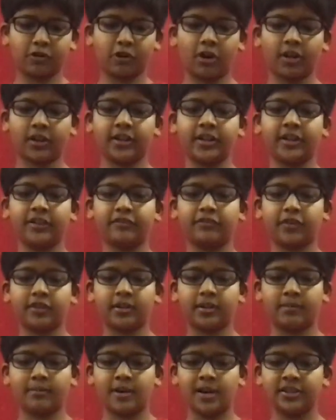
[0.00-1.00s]
quality for
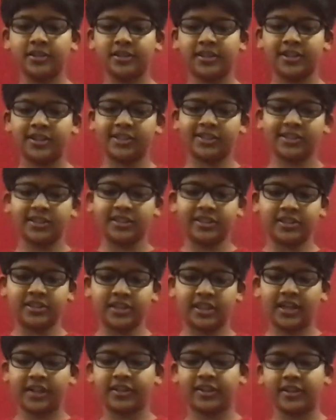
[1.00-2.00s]
the month is
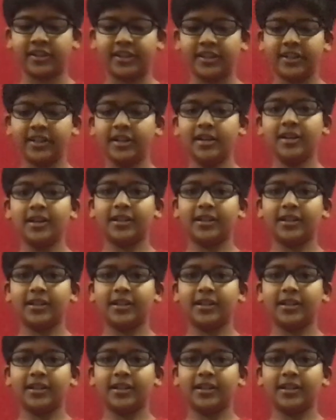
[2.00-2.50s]
integrity,